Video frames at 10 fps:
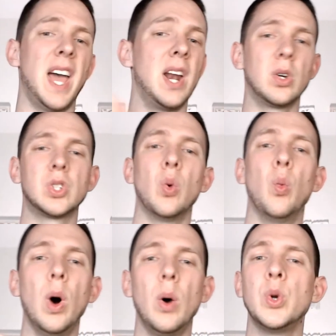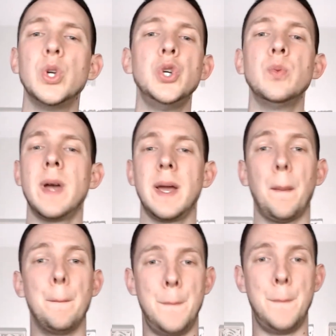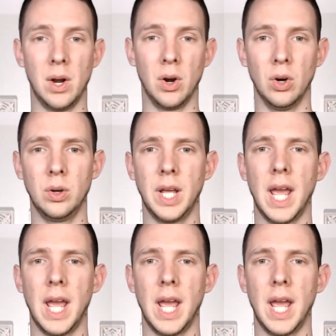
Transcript: And also, what would you make better?